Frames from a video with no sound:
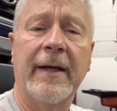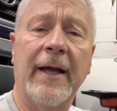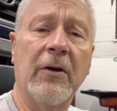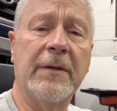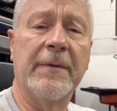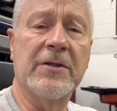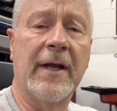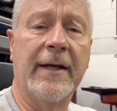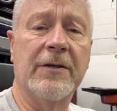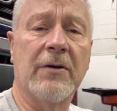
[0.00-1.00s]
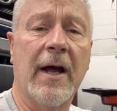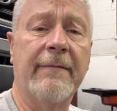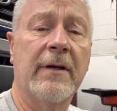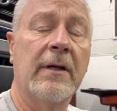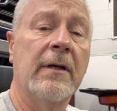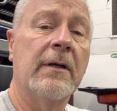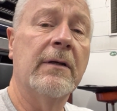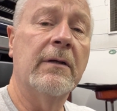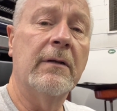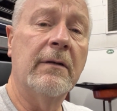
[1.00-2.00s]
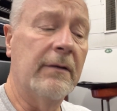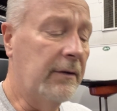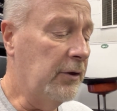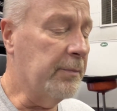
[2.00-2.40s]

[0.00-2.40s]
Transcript: it all depends on how you drive. Your